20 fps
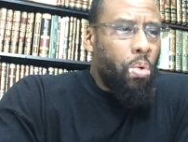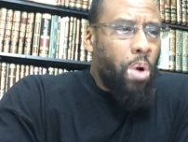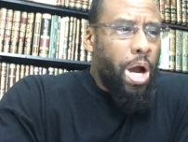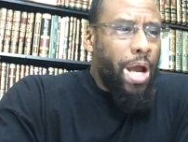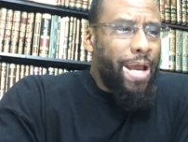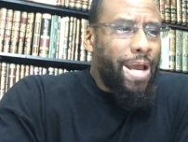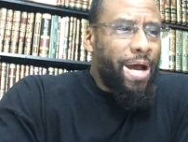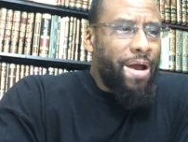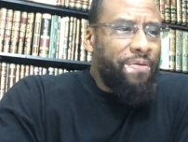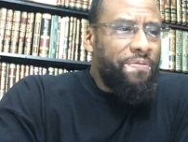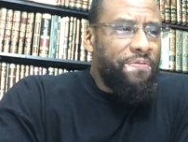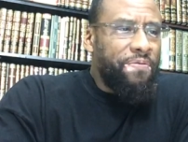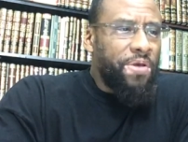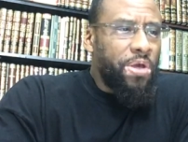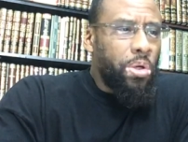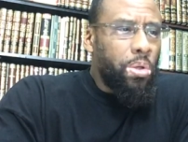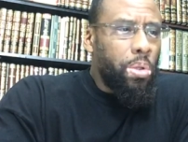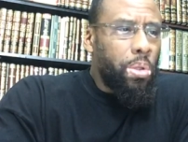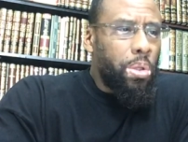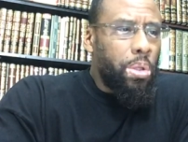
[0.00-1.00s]
and why I
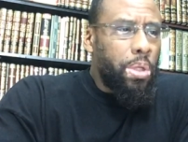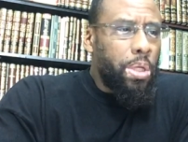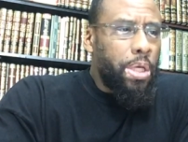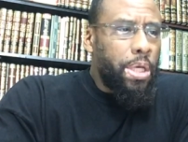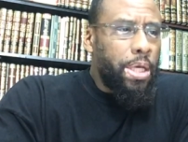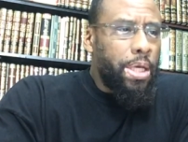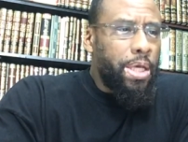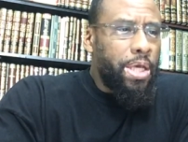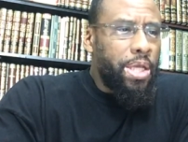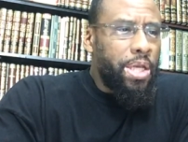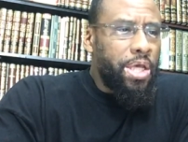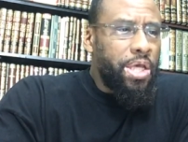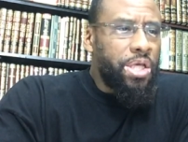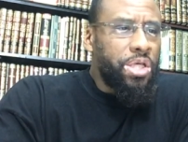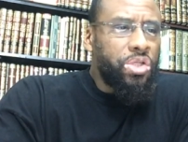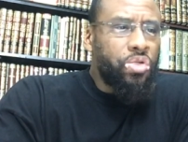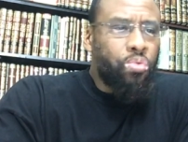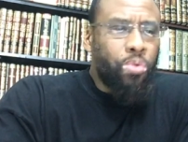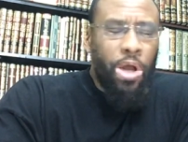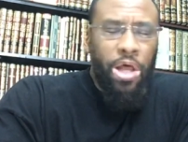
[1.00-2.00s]
feel
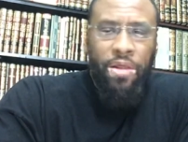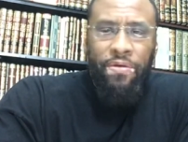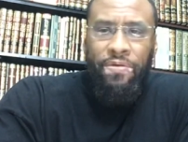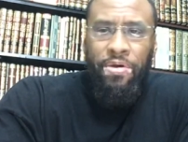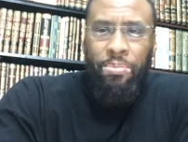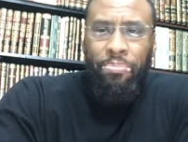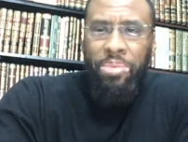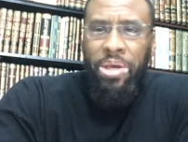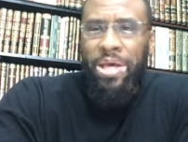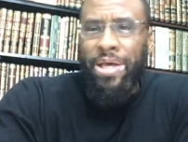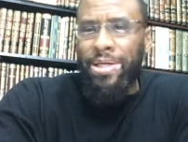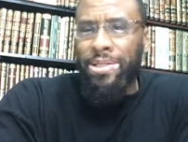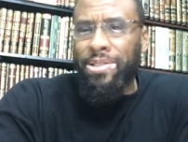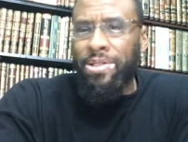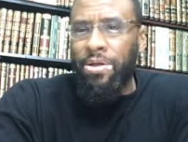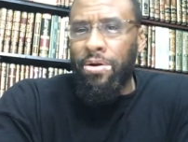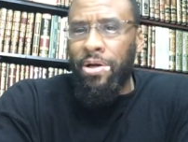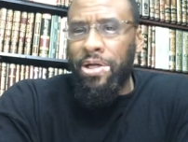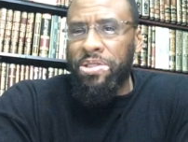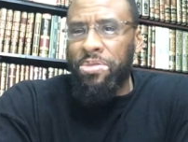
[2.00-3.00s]
it is relevant,
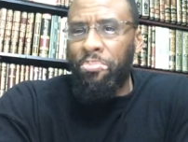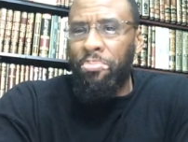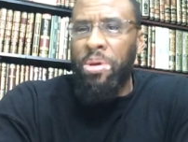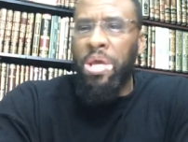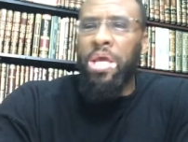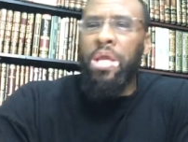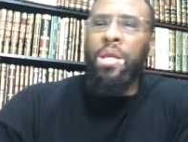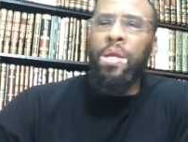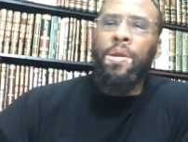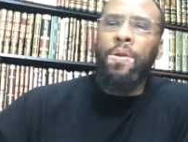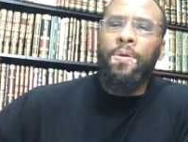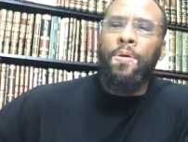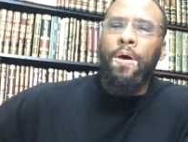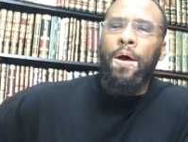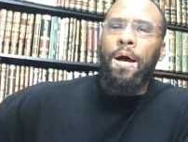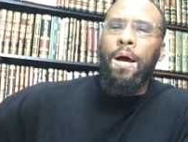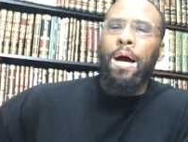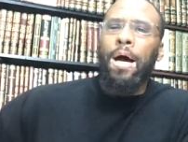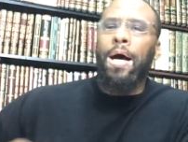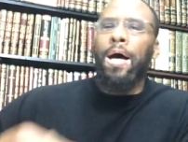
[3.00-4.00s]
because there has
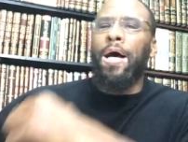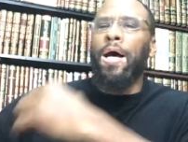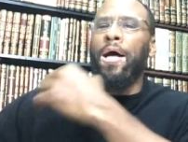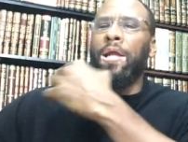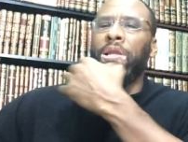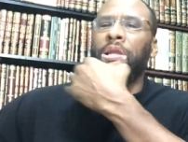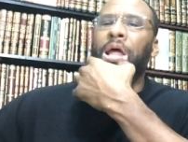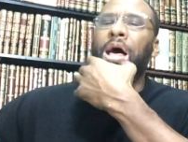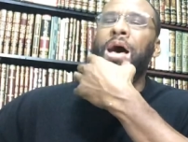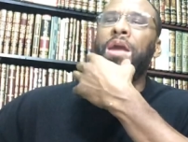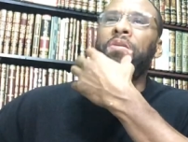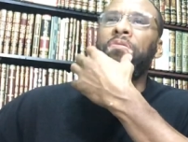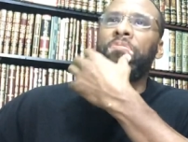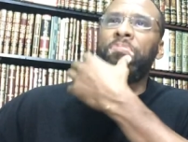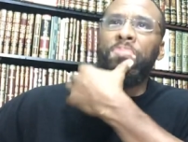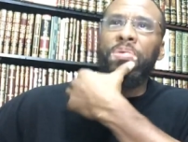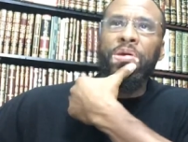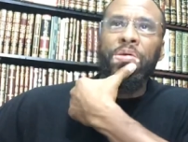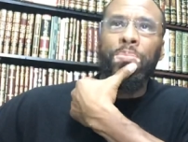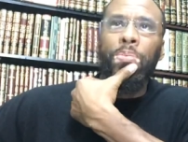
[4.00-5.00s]
been uh, a
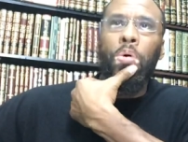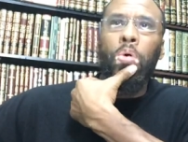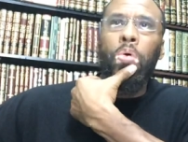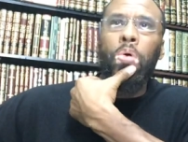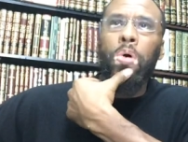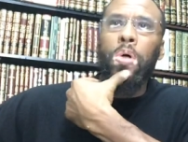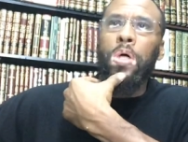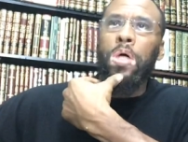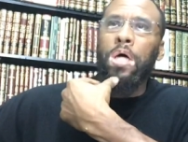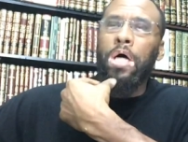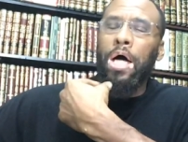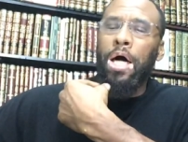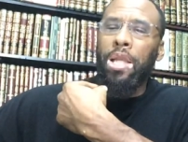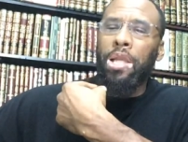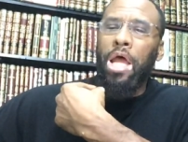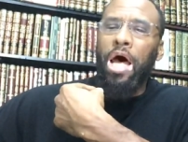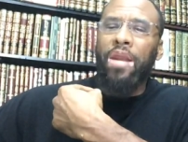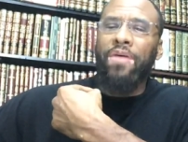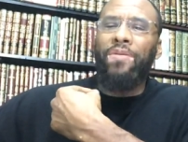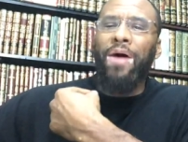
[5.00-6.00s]
lot of people,
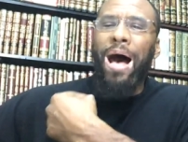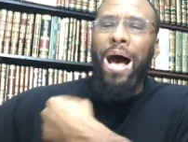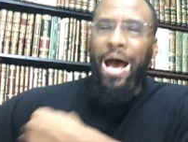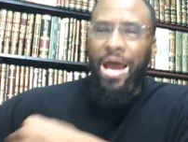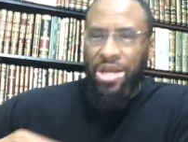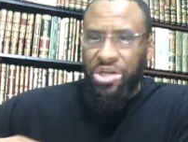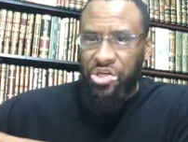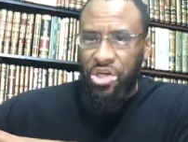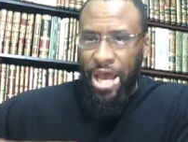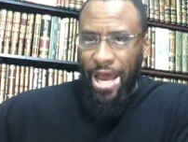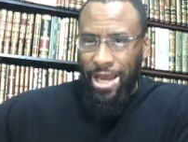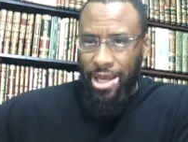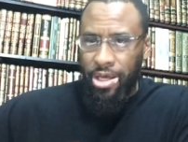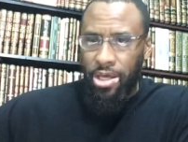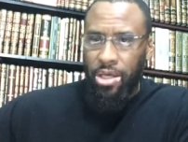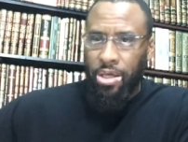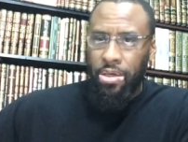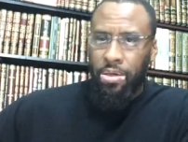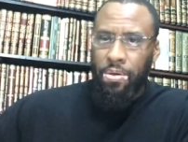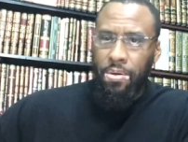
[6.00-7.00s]
a lot of
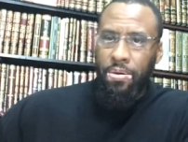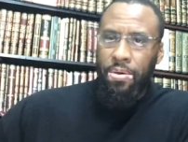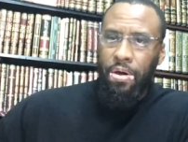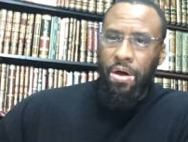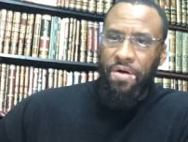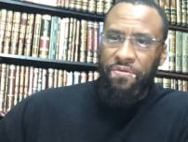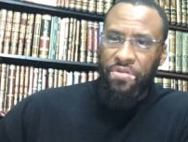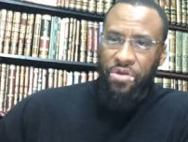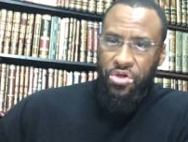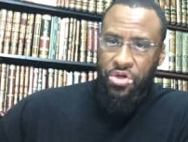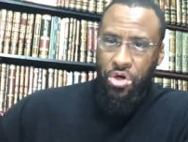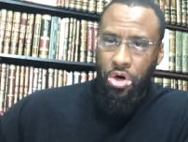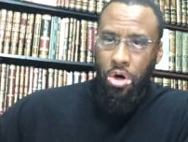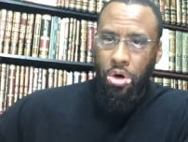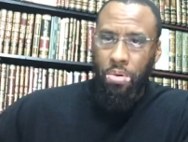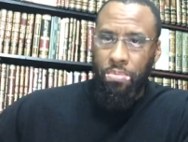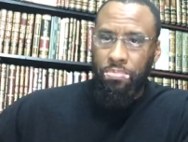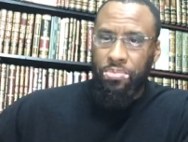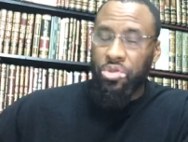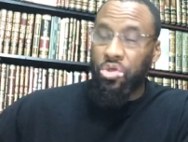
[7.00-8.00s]
hijacking of the
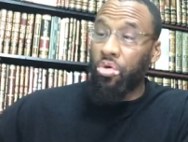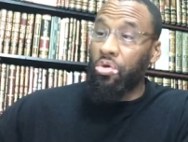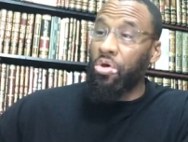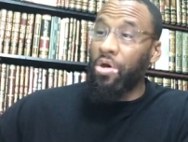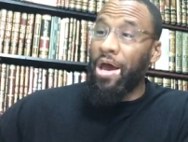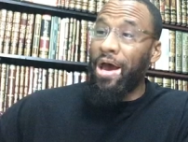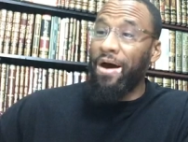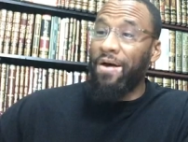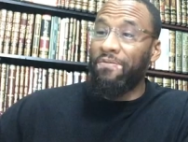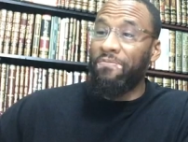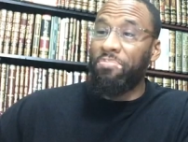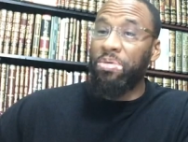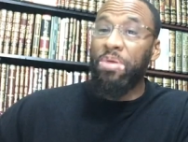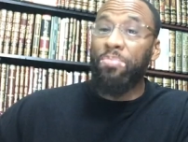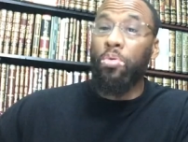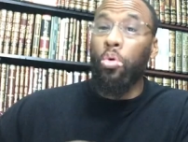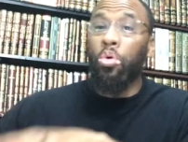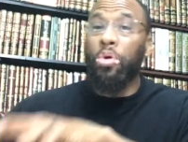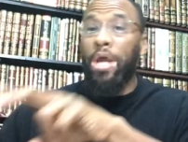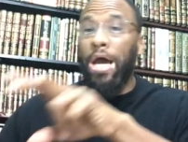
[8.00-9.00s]
term. So you have
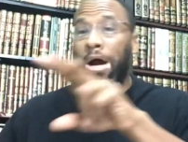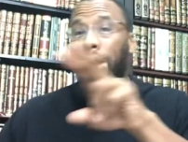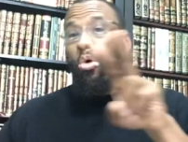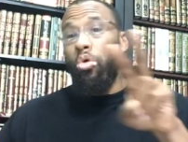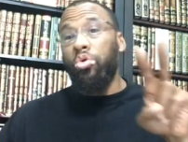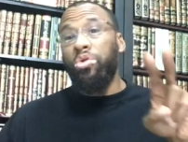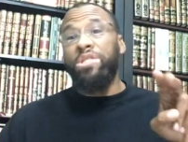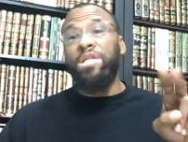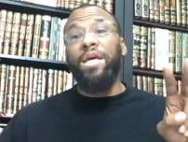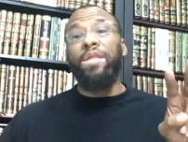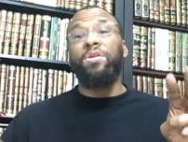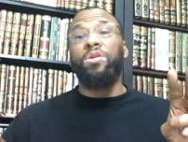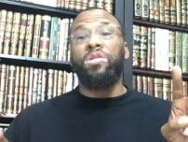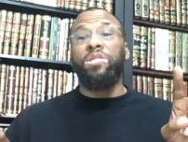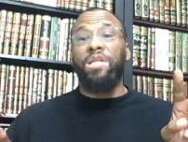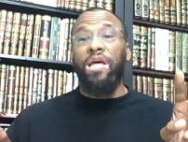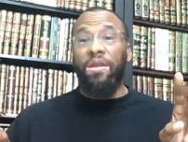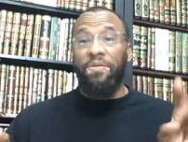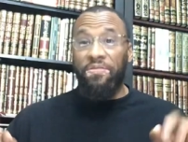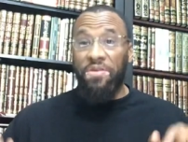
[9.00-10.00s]
people now who say
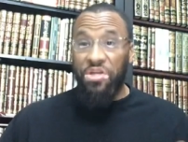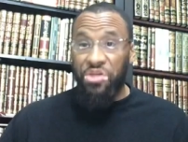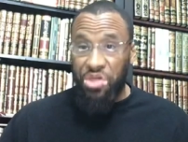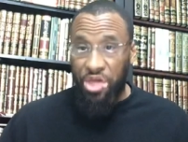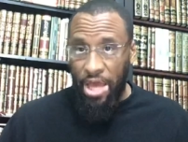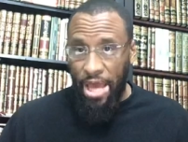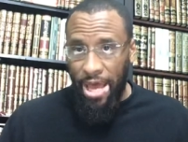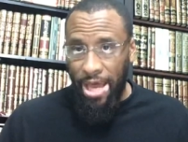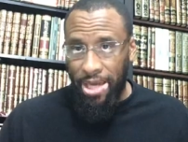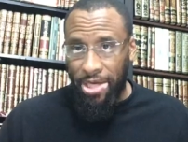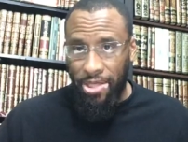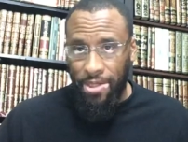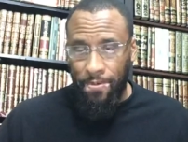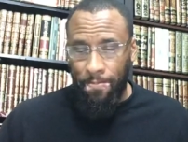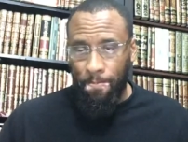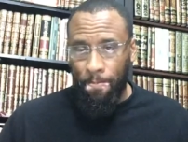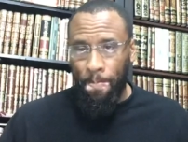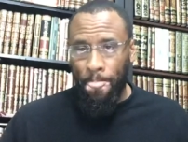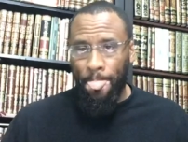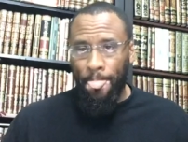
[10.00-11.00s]
they're Salafi
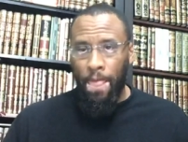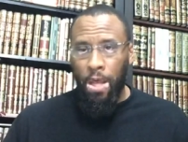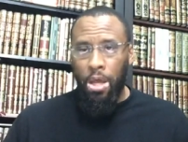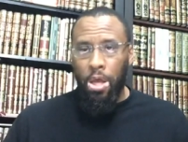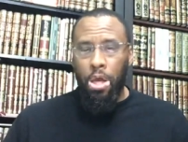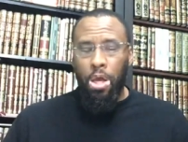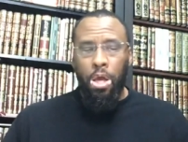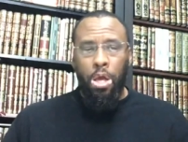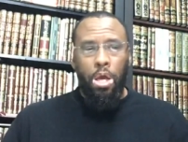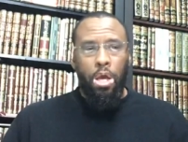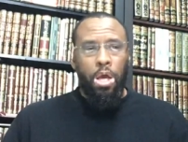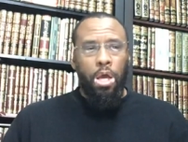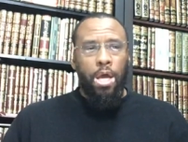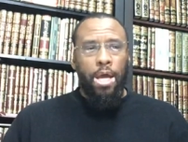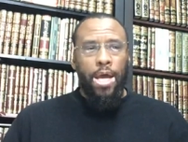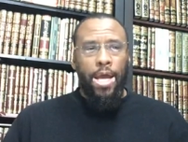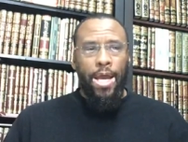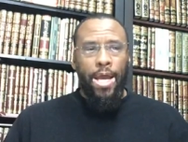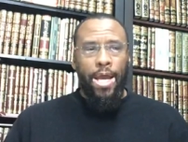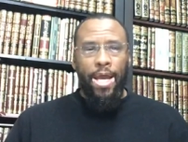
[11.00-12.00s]
jihadi,
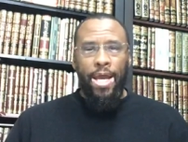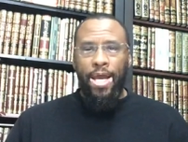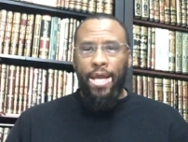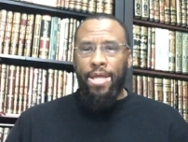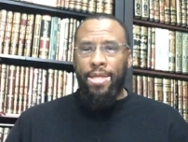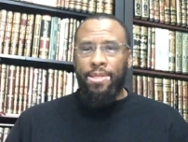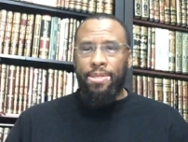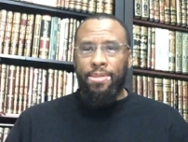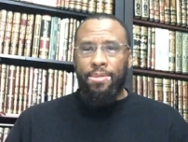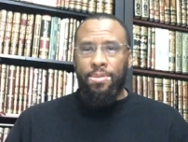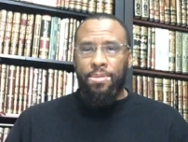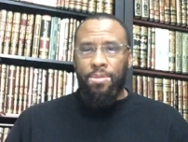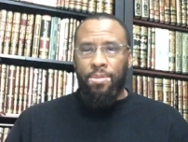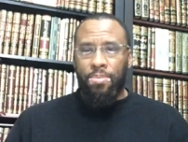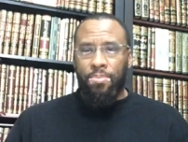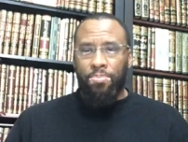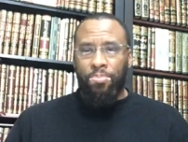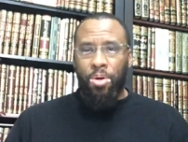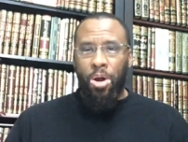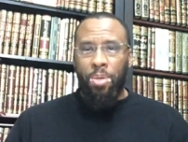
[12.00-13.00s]
and
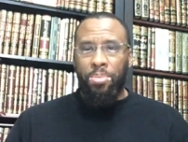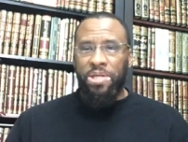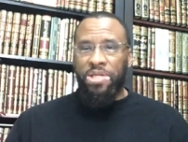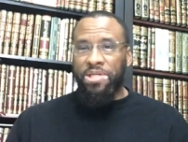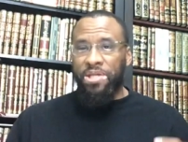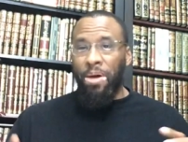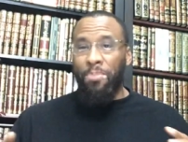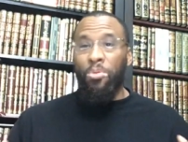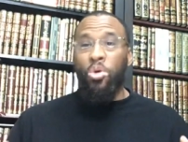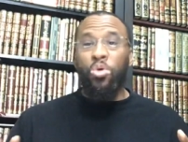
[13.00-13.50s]
probably